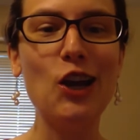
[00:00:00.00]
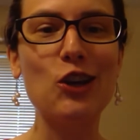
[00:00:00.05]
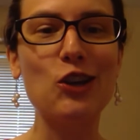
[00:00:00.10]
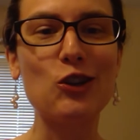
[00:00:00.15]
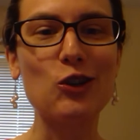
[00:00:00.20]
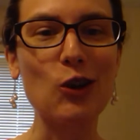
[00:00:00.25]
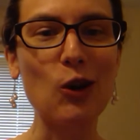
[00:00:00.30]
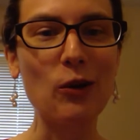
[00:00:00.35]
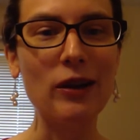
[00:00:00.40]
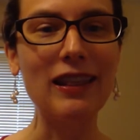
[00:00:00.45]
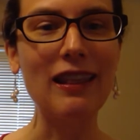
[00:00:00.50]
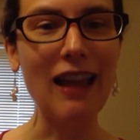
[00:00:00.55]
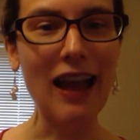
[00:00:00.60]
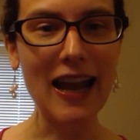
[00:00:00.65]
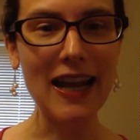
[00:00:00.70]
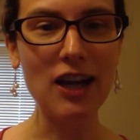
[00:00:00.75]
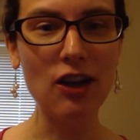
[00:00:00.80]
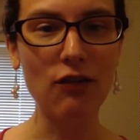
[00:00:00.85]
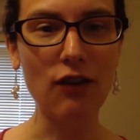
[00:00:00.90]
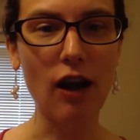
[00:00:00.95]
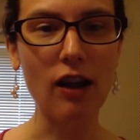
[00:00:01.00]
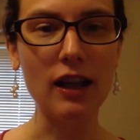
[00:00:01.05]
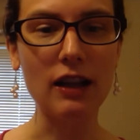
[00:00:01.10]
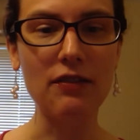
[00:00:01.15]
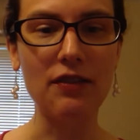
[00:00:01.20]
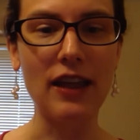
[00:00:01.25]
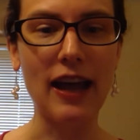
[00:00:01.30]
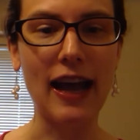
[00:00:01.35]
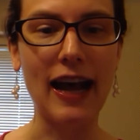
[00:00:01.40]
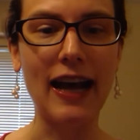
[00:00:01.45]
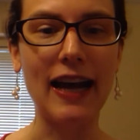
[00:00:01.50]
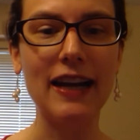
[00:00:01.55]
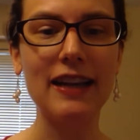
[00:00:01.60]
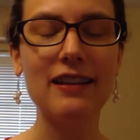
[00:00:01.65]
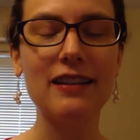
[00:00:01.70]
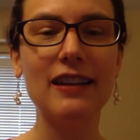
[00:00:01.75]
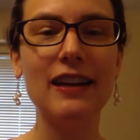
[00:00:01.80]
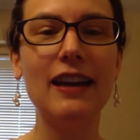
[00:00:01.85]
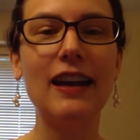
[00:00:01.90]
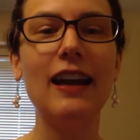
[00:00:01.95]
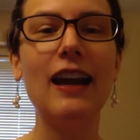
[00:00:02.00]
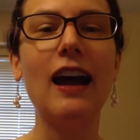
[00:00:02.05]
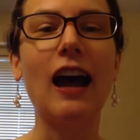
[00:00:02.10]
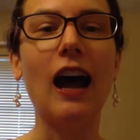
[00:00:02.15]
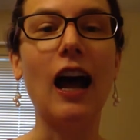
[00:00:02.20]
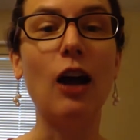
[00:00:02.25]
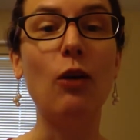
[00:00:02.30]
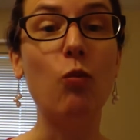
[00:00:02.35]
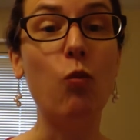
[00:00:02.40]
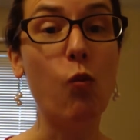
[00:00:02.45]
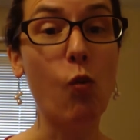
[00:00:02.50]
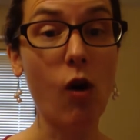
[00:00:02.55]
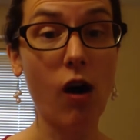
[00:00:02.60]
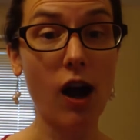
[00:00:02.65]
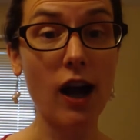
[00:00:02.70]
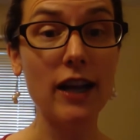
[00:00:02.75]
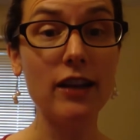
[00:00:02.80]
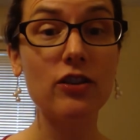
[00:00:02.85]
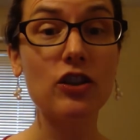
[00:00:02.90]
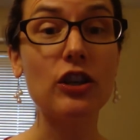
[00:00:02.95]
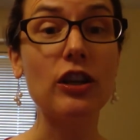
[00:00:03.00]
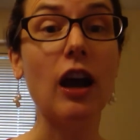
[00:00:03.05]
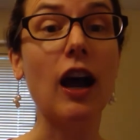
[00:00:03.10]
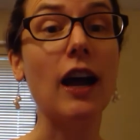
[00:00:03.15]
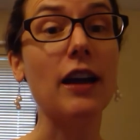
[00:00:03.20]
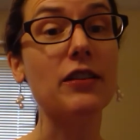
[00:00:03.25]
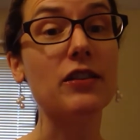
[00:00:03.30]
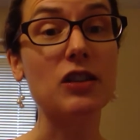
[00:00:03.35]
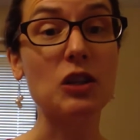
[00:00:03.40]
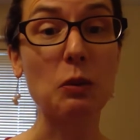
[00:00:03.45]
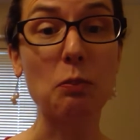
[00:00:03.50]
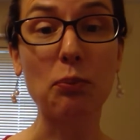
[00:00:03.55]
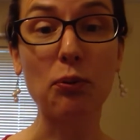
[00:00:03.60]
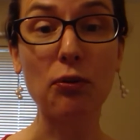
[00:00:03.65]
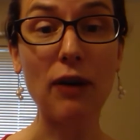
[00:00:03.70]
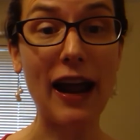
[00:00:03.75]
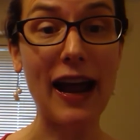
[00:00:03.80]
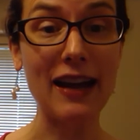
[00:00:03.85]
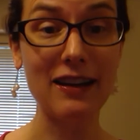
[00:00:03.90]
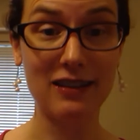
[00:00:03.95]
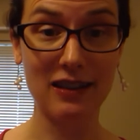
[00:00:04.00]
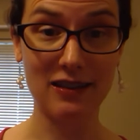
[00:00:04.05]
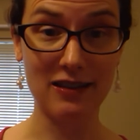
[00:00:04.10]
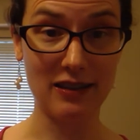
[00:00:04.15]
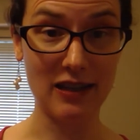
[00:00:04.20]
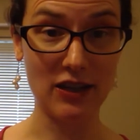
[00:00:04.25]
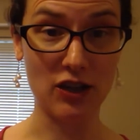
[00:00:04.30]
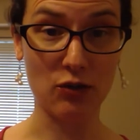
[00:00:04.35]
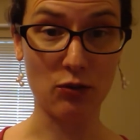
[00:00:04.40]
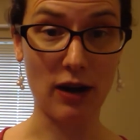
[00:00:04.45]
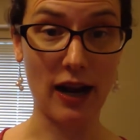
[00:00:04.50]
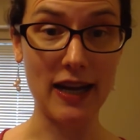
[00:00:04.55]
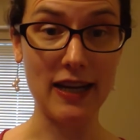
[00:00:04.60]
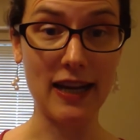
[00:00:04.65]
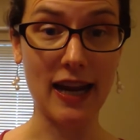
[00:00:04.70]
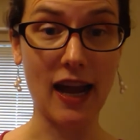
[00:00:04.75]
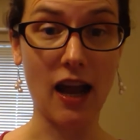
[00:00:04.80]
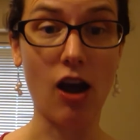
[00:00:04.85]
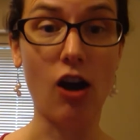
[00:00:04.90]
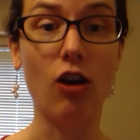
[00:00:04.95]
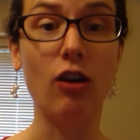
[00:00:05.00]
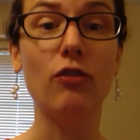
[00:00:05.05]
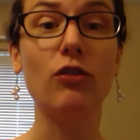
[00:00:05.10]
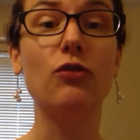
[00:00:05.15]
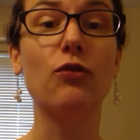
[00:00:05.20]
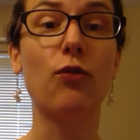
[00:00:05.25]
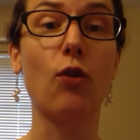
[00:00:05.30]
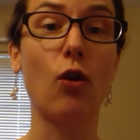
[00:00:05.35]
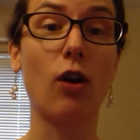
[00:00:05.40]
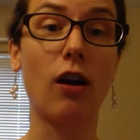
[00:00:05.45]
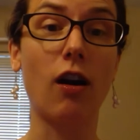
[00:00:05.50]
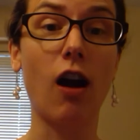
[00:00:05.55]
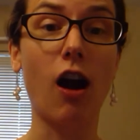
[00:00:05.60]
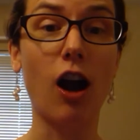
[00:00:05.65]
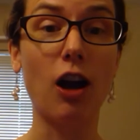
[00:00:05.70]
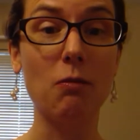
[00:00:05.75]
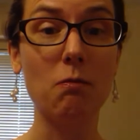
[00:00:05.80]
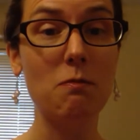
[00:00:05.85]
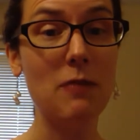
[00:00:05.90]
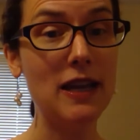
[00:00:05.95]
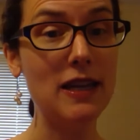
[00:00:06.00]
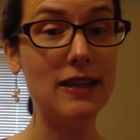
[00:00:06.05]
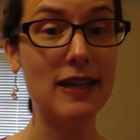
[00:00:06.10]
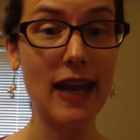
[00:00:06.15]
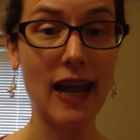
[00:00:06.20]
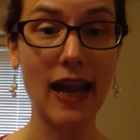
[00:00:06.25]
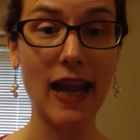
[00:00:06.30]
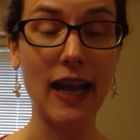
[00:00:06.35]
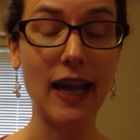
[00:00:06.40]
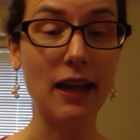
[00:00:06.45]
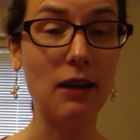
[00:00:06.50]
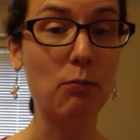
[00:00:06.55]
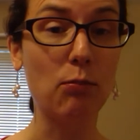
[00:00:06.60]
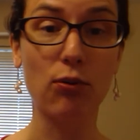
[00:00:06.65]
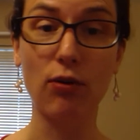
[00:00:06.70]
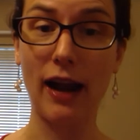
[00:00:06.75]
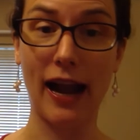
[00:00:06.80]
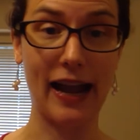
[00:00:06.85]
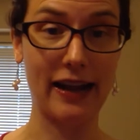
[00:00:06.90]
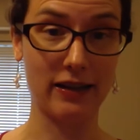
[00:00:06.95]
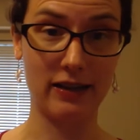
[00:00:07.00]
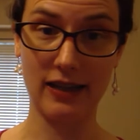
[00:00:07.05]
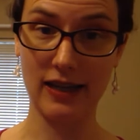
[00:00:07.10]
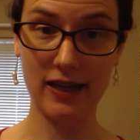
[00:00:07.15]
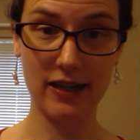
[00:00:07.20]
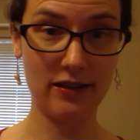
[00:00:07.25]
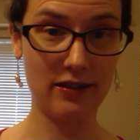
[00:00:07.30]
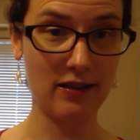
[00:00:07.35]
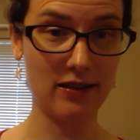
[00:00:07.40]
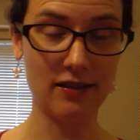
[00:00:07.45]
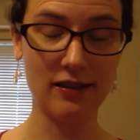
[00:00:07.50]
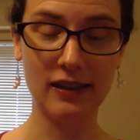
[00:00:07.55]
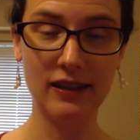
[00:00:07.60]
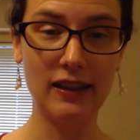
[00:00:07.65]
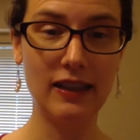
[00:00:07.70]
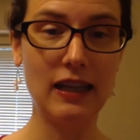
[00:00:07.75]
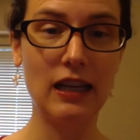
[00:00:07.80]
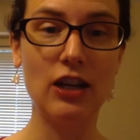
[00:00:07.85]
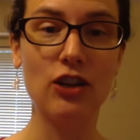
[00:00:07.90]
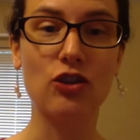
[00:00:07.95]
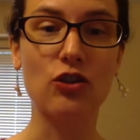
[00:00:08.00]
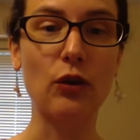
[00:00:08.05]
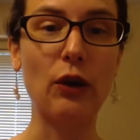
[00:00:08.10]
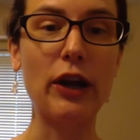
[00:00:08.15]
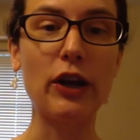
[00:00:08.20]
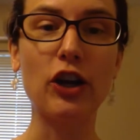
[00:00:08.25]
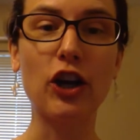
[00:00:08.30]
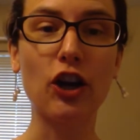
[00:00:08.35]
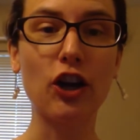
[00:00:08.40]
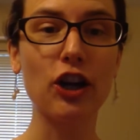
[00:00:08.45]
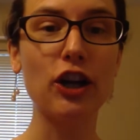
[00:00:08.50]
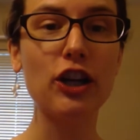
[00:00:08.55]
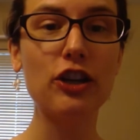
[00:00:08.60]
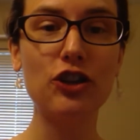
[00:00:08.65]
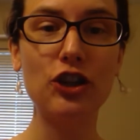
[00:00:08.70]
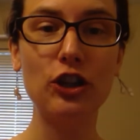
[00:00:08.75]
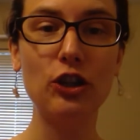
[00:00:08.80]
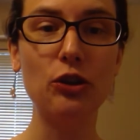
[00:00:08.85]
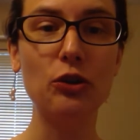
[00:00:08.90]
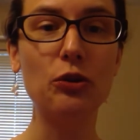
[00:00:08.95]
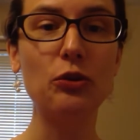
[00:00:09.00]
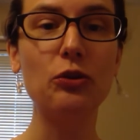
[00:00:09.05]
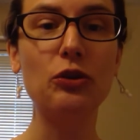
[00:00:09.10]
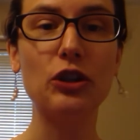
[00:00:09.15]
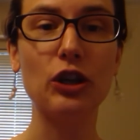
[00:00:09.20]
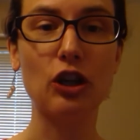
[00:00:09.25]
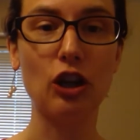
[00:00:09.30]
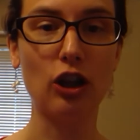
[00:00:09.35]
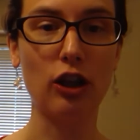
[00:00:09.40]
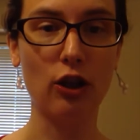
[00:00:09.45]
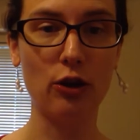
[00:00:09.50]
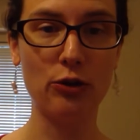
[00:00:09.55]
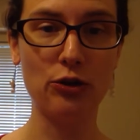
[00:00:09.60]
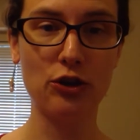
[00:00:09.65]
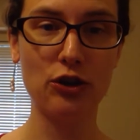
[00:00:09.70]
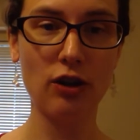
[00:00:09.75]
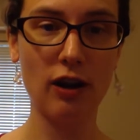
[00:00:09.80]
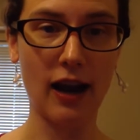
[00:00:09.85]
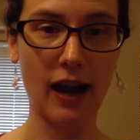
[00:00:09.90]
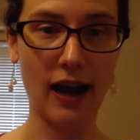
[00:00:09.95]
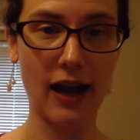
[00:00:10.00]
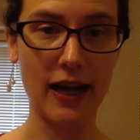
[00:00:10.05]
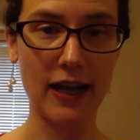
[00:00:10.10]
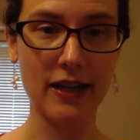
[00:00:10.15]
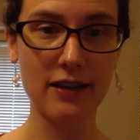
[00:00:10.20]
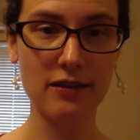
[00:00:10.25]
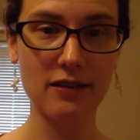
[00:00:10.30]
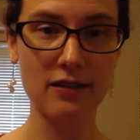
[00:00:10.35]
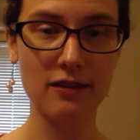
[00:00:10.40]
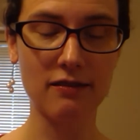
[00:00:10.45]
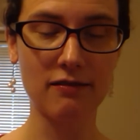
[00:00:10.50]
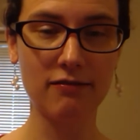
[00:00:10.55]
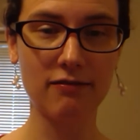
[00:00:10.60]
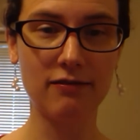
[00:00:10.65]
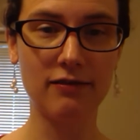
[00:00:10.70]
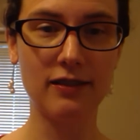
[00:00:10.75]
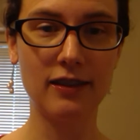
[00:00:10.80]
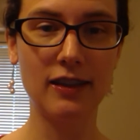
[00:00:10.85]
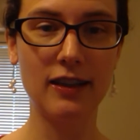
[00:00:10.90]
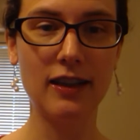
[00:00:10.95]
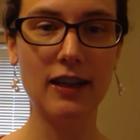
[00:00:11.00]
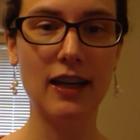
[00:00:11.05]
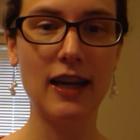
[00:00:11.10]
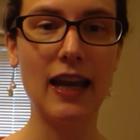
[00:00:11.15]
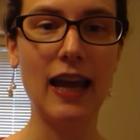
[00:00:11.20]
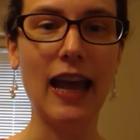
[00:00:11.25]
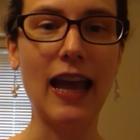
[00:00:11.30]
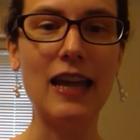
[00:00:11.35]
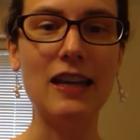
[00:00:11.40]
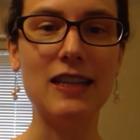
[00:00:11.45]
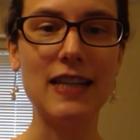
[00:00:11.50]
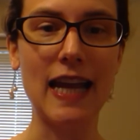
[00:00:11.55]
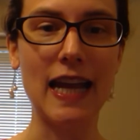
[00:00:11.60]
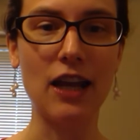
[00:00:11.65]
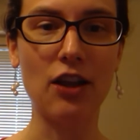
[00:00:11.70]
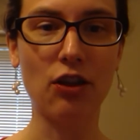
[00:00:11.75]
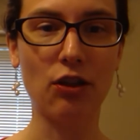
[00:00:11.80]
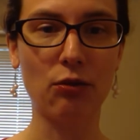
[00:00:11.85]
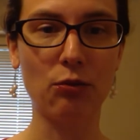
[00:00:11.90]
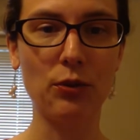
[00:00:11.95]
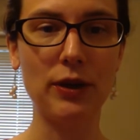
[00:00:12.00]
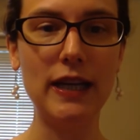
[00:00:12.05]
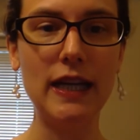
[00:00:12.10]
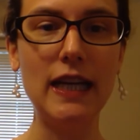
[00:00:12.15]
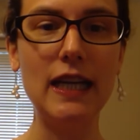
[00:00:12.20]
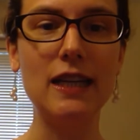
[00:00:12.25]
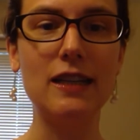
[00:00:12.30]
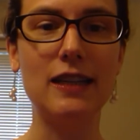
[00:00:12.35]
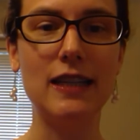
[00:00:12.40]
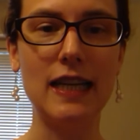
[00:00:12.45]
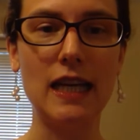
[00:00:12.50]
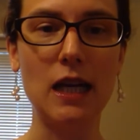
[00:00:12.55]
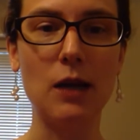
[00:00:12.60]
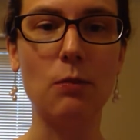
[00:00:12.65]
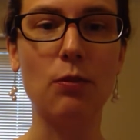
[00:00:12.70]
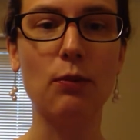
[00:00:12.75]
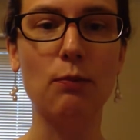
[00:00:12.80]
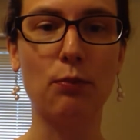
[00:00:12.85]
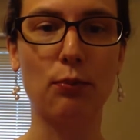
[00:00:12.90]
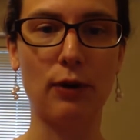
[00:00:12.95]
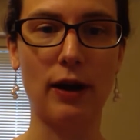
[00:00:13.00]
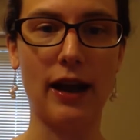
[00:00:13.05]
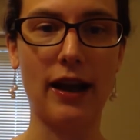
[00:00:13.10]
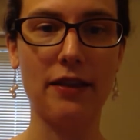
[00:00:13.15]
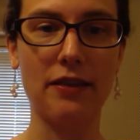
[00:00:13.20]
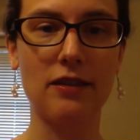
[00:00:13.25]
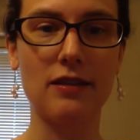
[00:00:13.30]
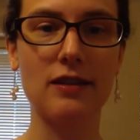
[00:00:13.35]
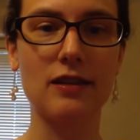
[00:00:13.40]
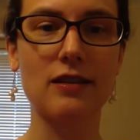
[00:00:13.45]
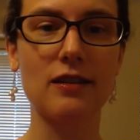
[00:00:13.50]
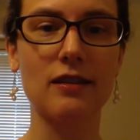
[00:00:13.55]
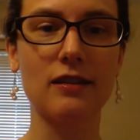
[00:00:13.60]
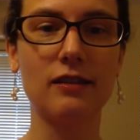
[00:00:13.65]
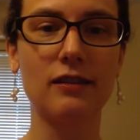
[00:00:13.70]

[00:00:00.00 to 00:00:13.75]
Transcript: So, in light of all of that, I want us to practice this right now for our midday practice. So, I encourage you to close your eyes and take three deep breaths.